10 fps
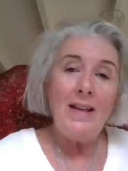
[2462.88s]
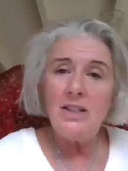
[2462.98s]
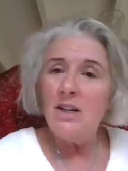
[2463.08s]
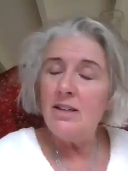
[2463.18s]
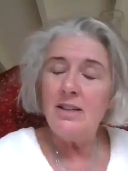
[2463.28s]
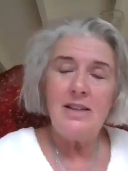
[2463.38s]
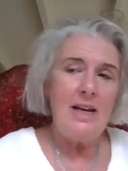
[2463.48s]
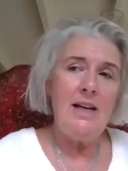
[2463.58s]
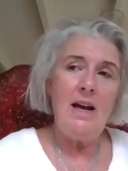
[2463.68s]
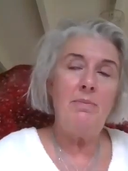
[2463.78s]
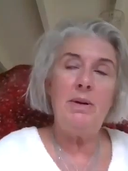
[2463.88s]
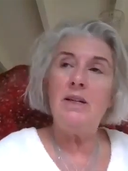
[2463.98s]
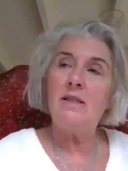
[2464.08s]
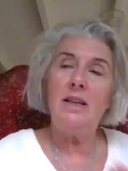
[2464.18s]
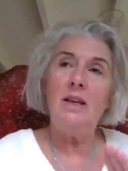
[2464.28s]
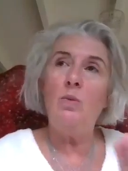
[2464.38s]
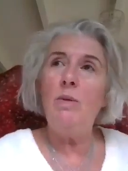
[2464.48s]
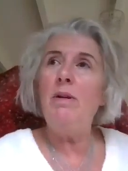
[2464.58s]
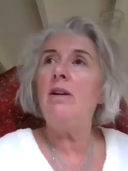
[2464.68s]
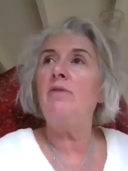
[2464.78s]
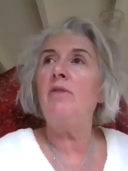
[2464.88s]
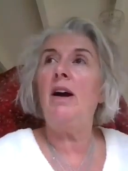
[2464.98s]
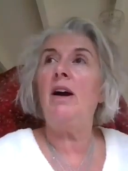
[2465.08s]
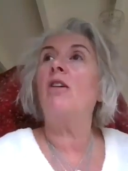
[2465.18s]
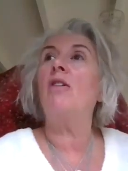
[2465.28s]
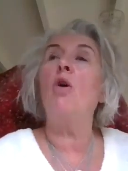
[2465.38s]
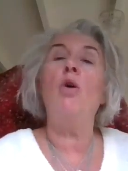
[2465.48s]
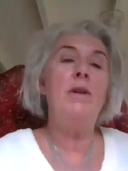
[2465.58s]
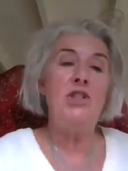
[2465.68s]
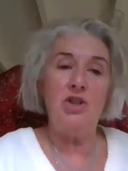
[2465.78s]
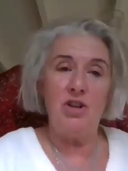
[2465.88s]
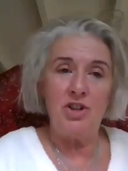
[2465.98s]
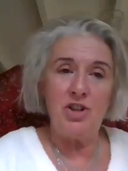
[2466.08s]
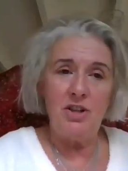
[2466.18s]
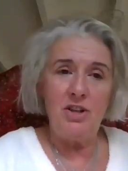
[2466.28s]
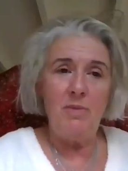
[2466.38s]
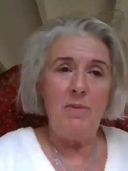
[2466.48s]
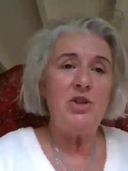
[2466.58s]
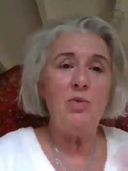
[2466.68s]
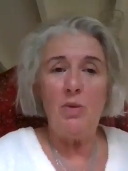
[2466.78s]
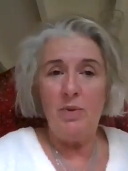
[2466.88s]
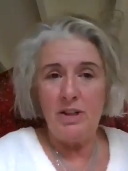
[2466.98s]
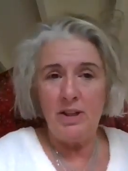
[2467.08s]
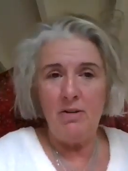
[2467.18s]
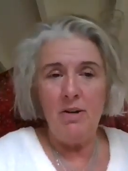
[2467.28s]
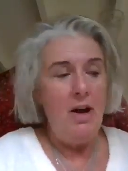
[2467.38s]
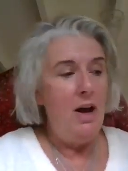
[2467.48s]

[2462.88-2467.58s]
That's not to say, because I think women are always judged no matter what we do.